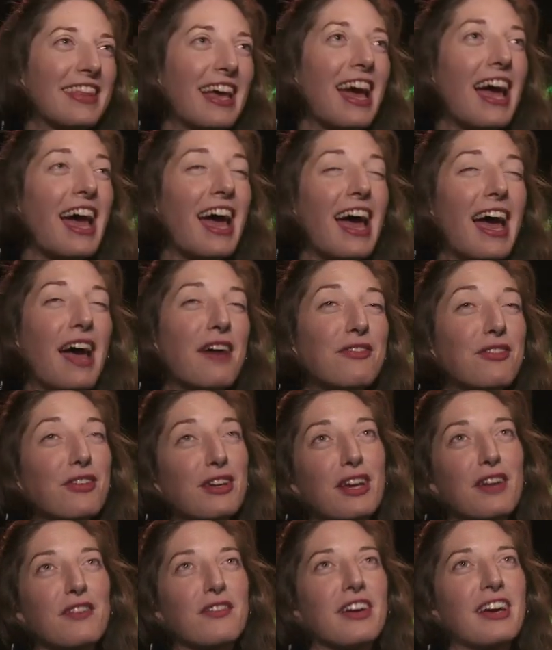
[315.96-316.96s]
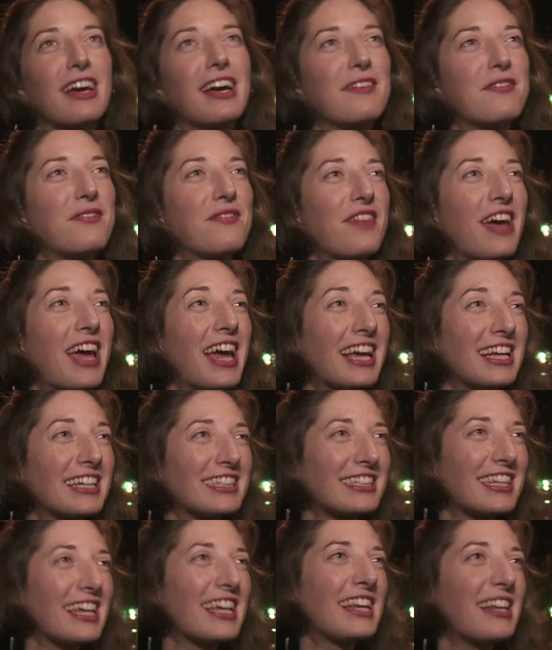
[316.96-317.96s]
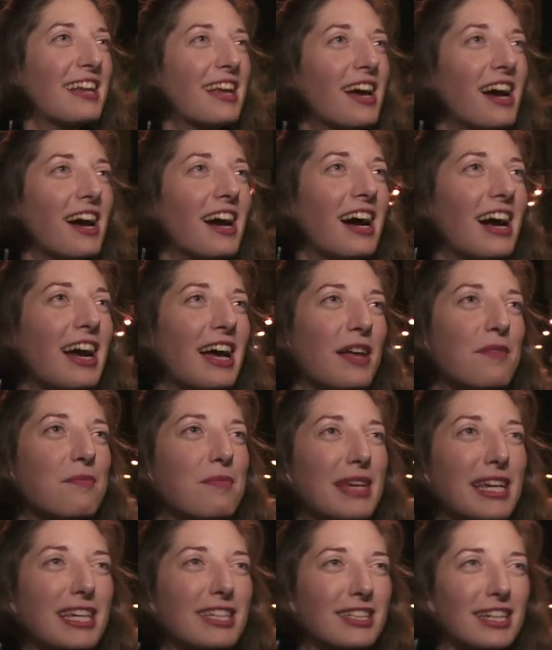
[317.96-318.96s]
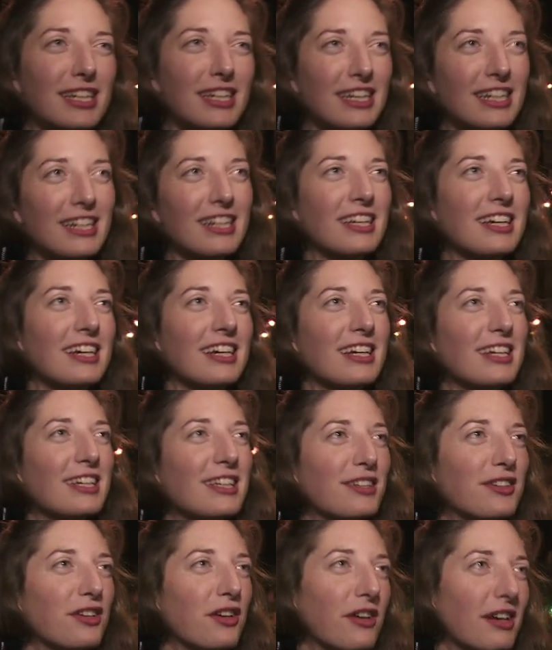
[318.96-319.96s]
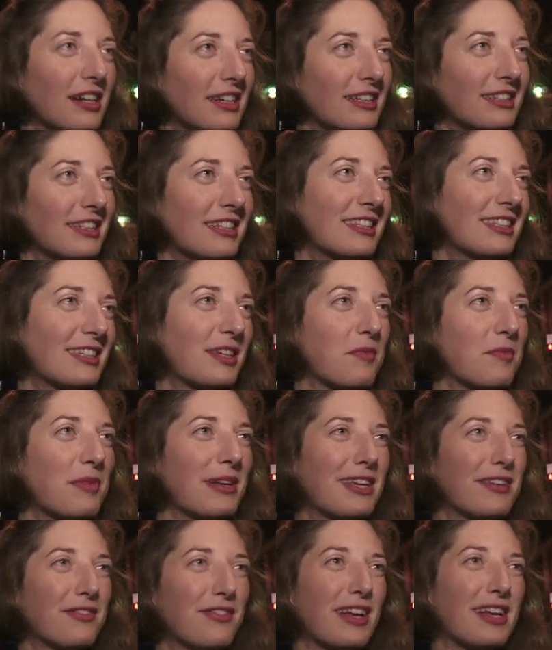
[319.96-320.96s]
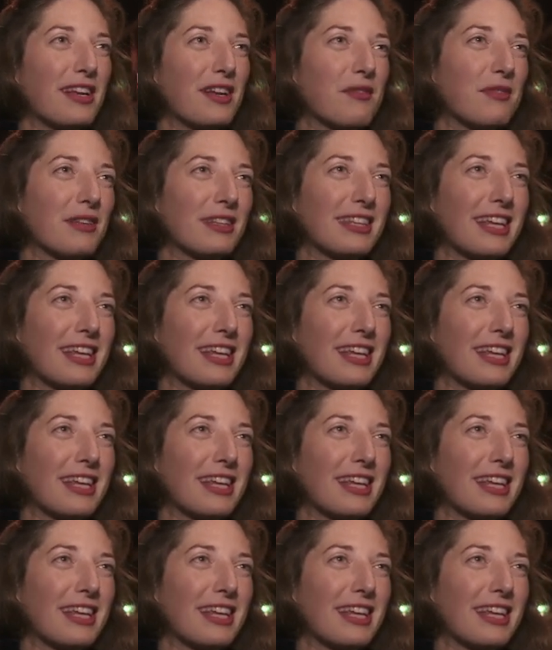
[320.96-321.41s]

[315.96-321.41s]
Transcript: that hair falling over her face and immediately, you know, I just completely fell in love with